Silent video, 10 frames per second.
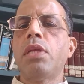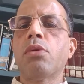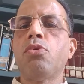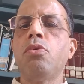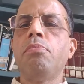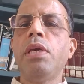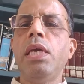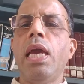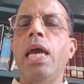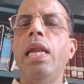there could
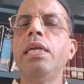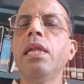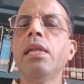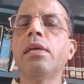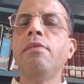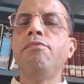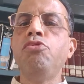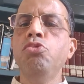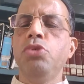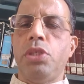be a little
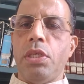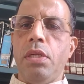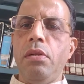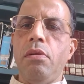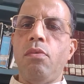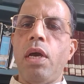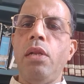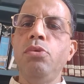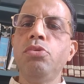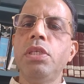confusion while
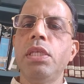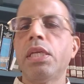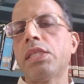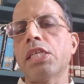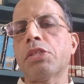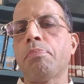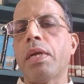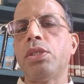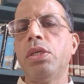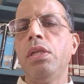using this
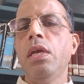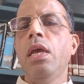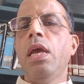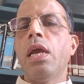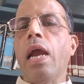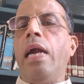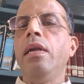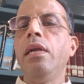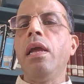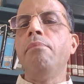expression,
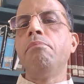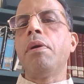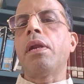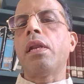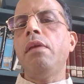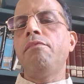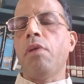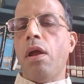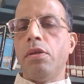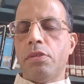contemporary
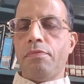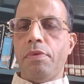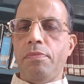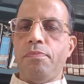philosophy.